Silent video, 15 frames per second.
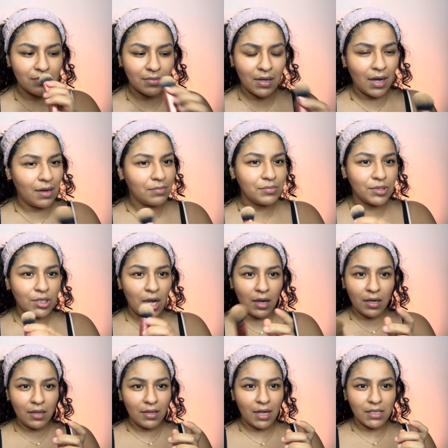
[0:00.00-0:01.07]
I'm
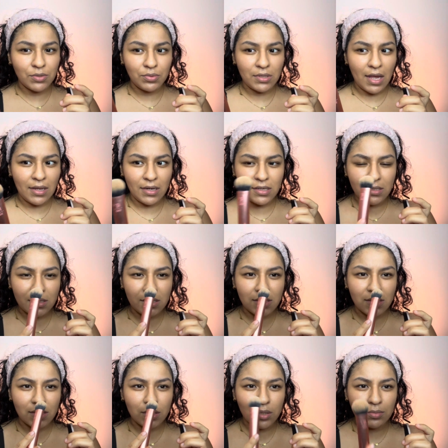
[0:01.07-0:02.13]
jacking that's what that is because
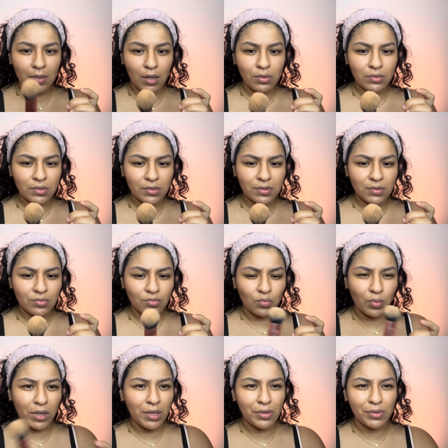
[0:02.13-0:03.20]
it smells
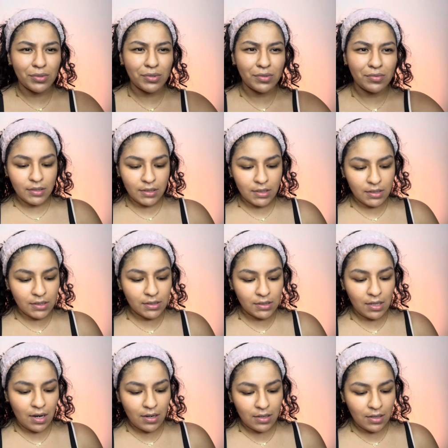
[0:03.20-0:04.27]
weird. This is
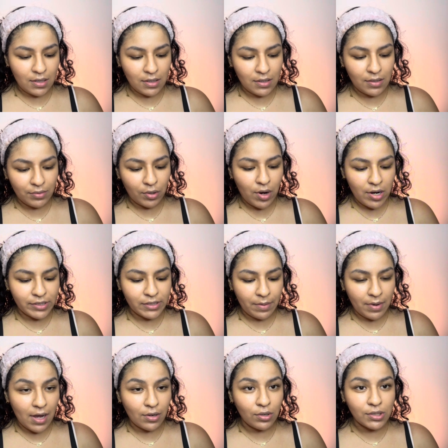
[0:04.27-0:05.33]
not a required step
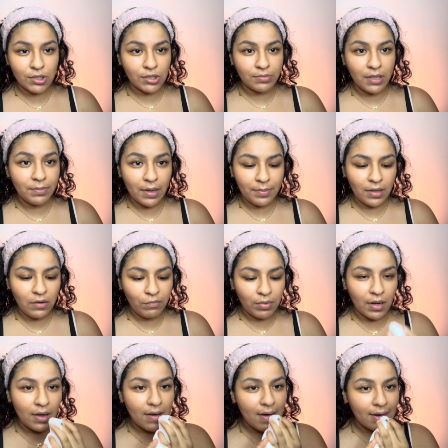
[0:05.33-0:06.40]
at all. It's just me, pet peeve,
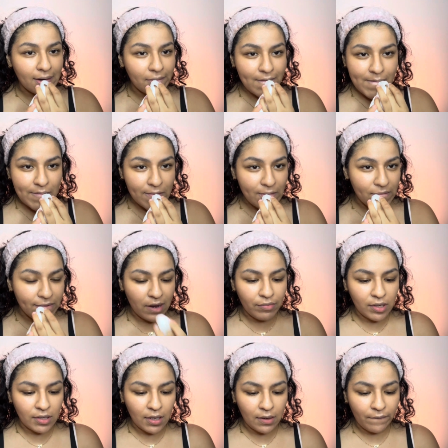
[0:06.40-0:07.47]
but I'm gonna remove
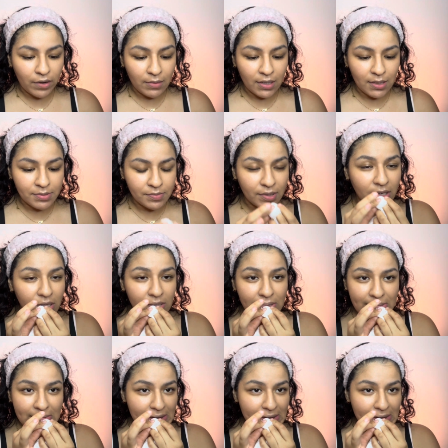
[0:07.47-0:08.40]
everything from my lips because